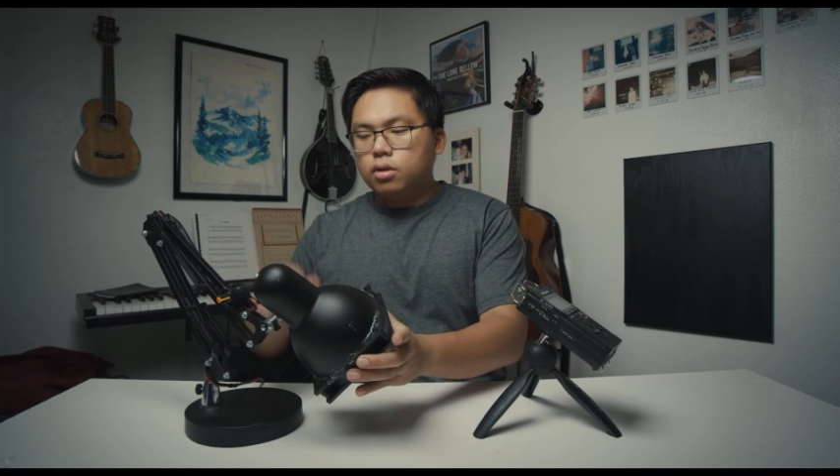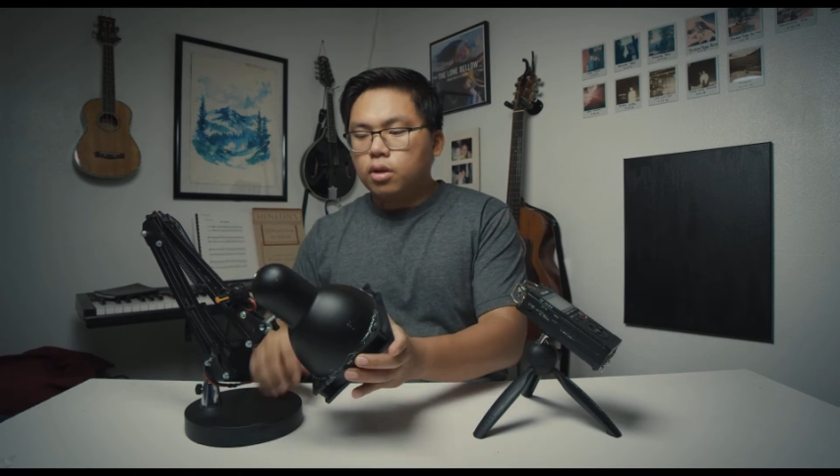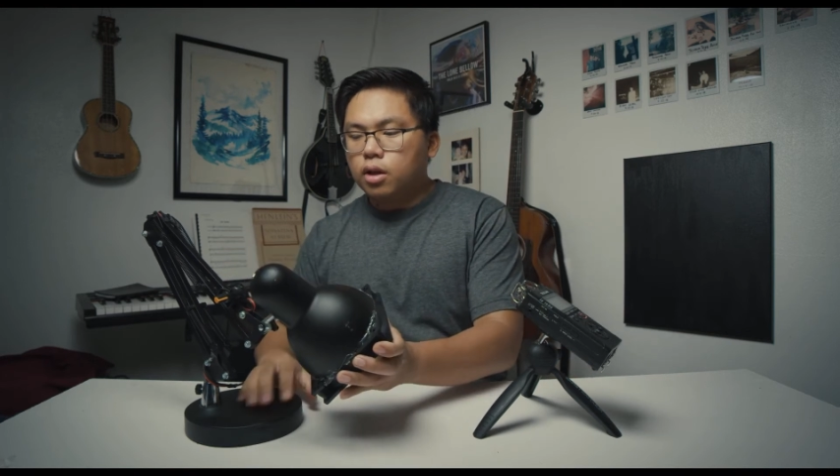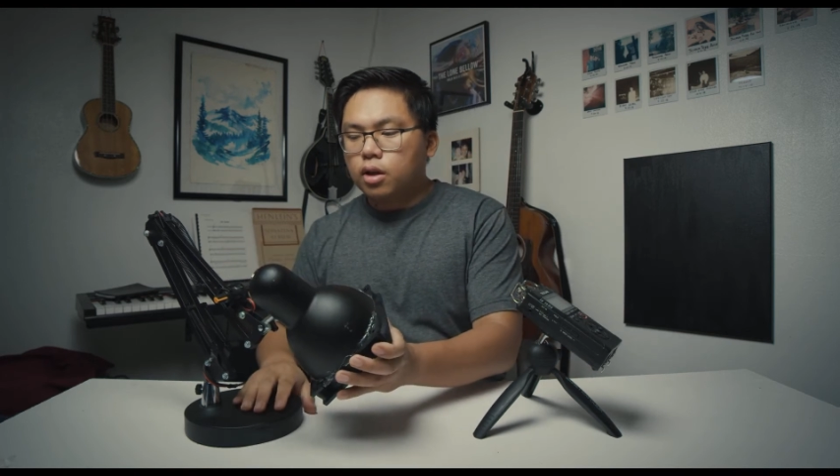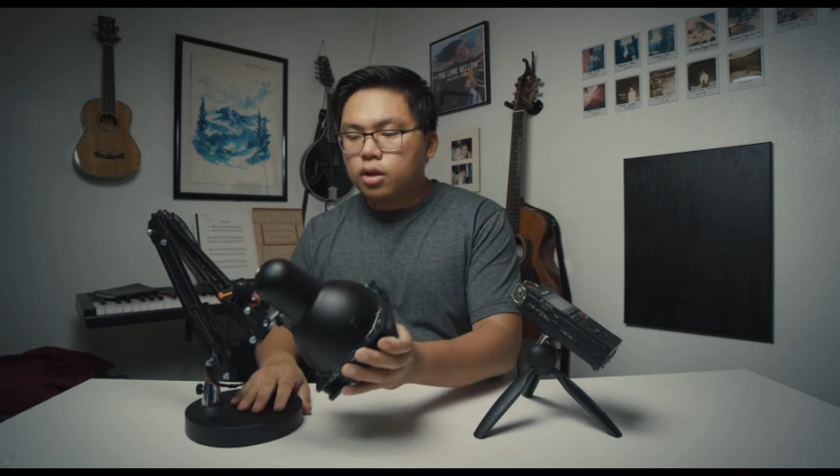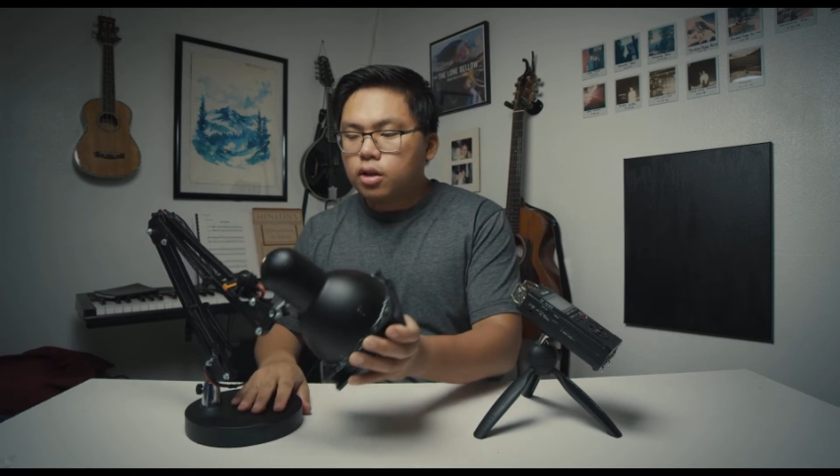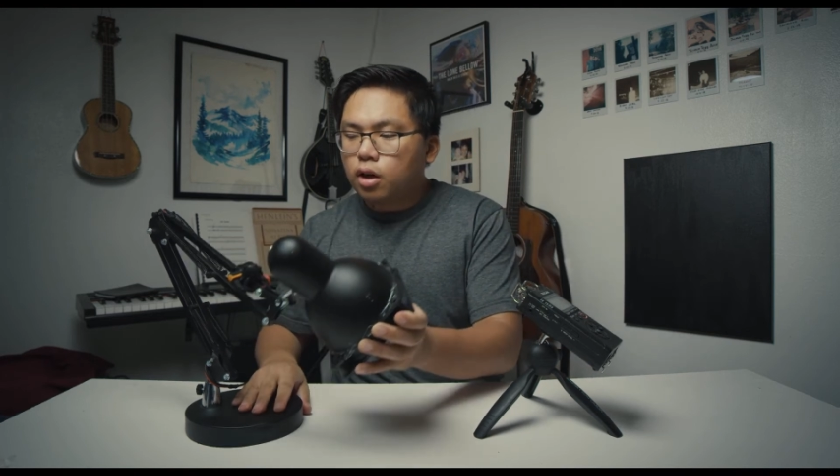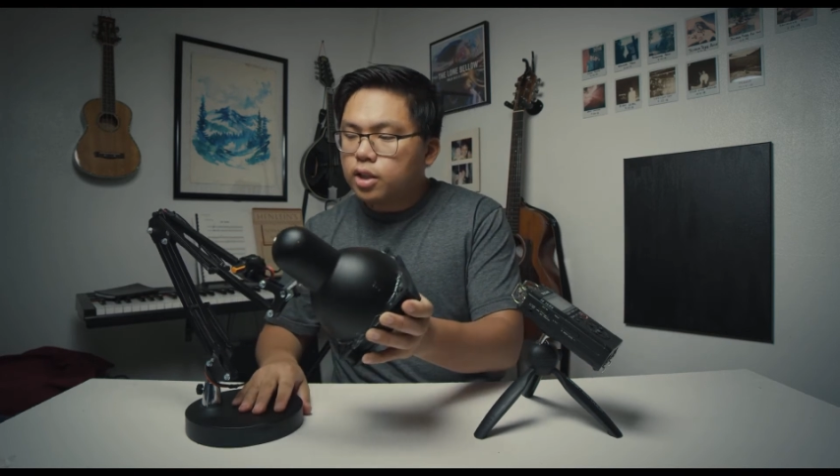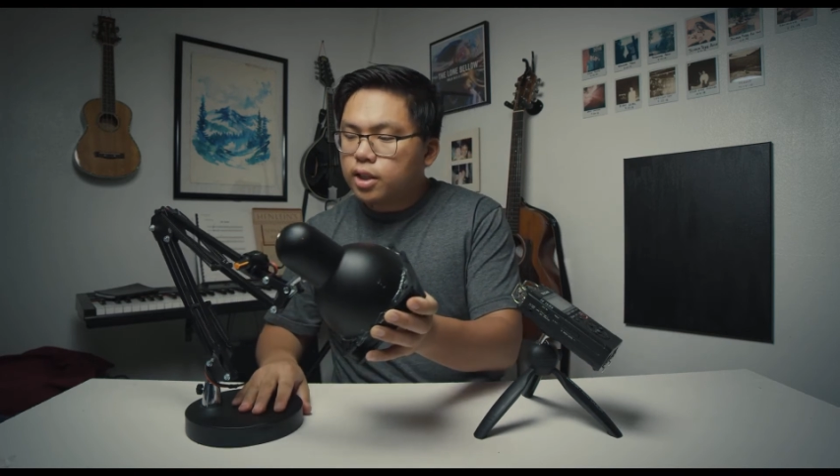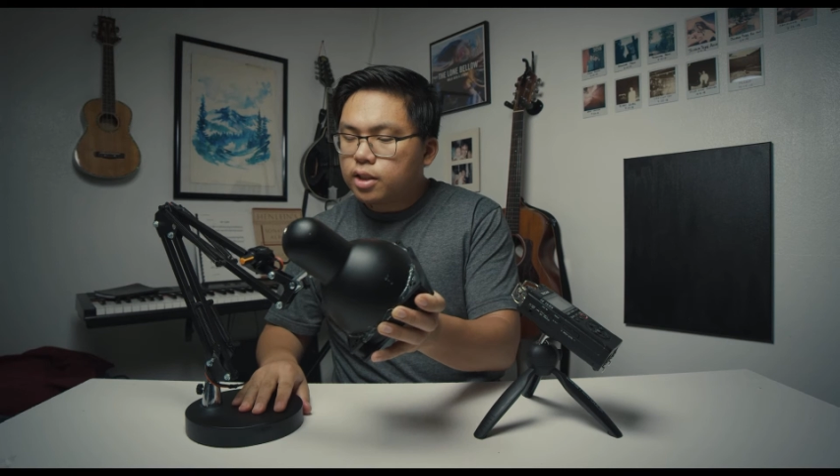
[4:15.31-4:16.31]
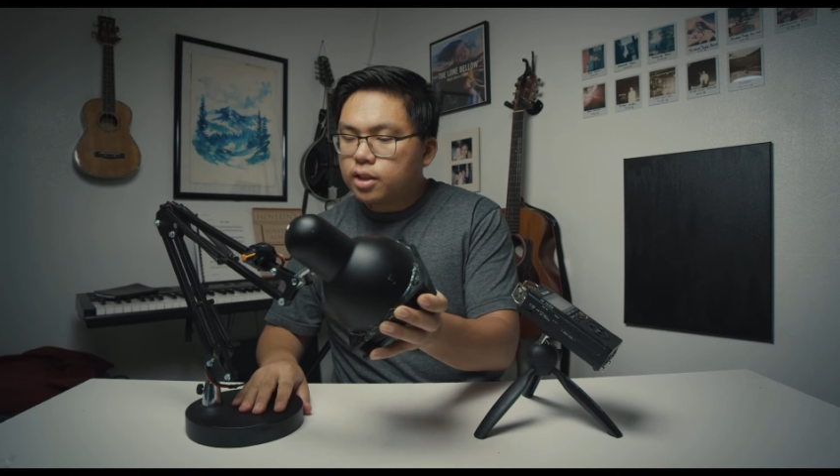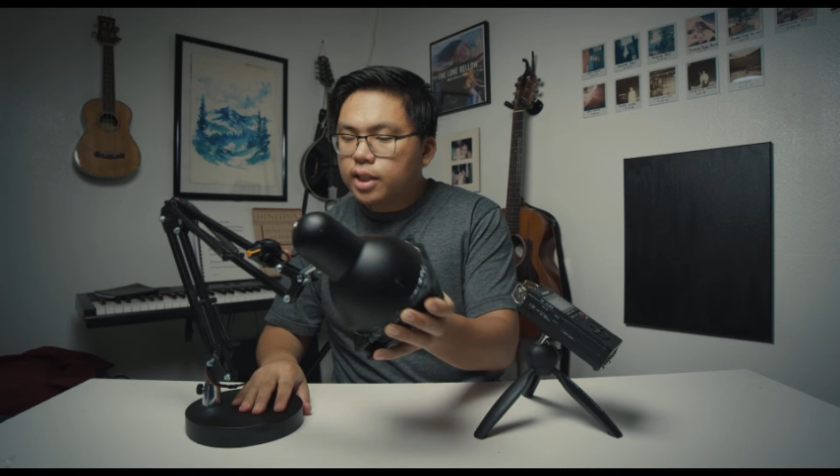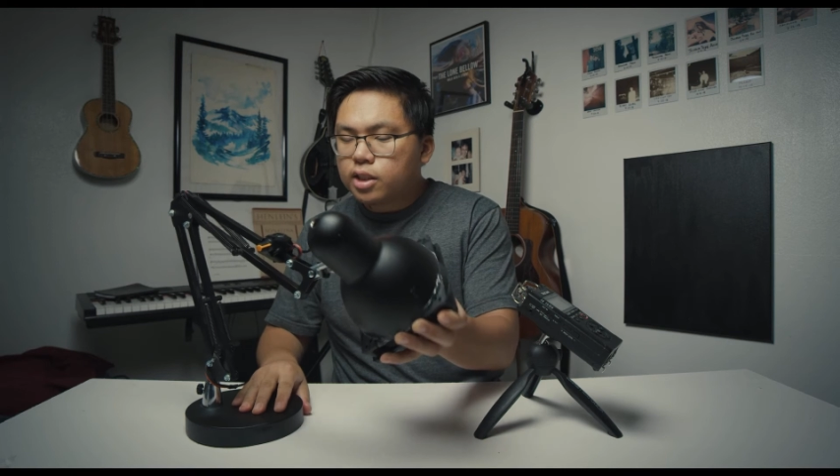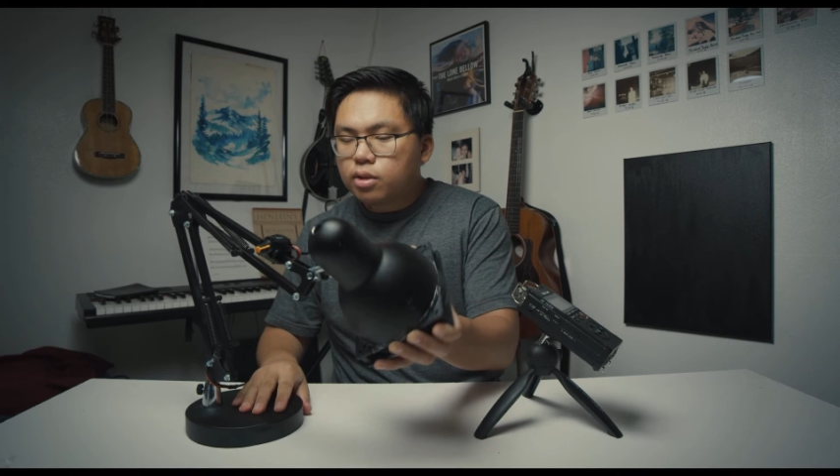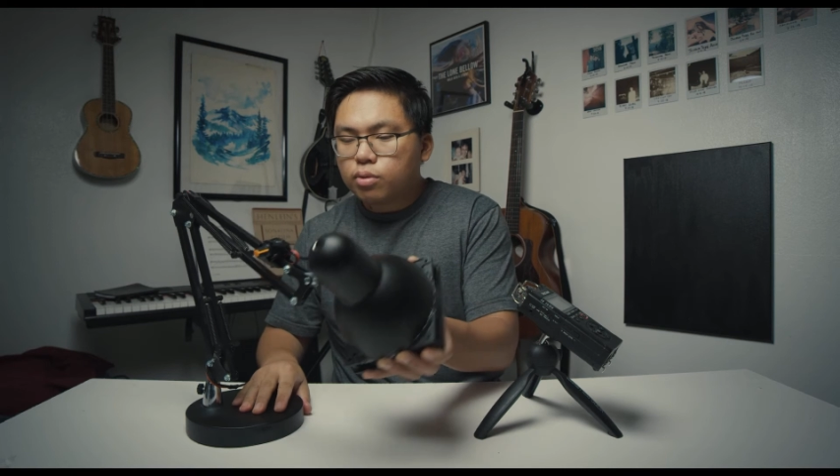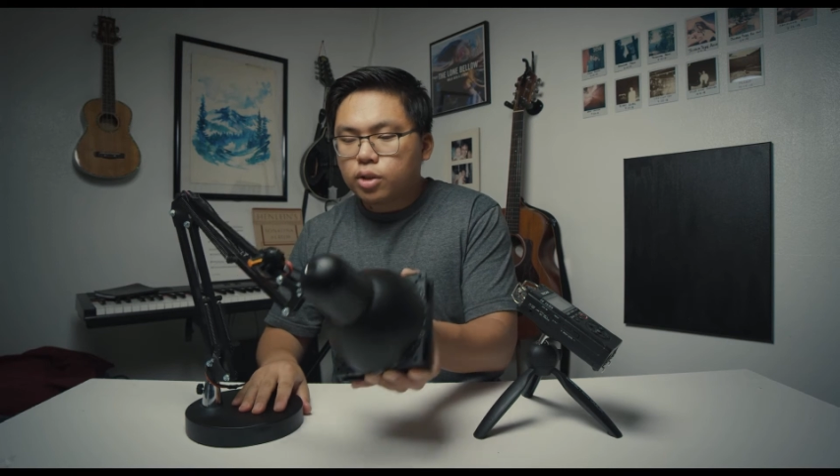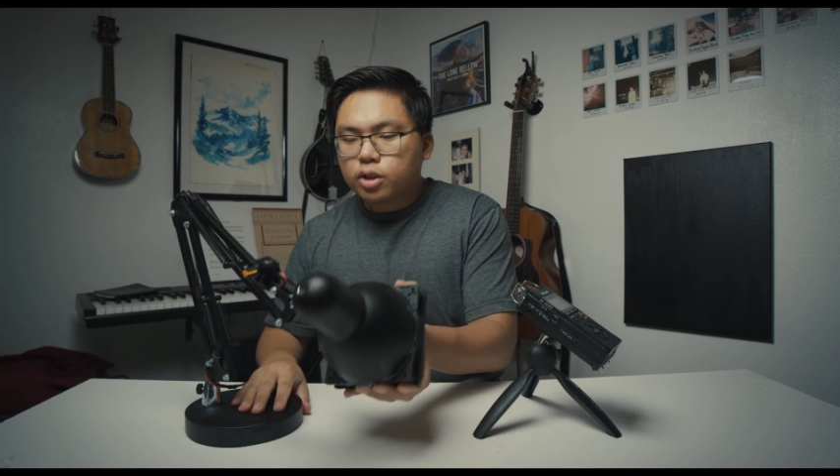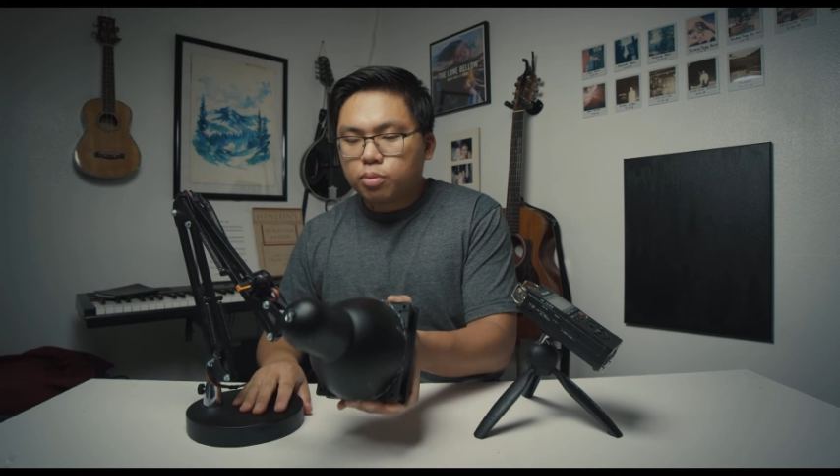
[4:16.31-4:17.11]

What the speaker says: The articulation works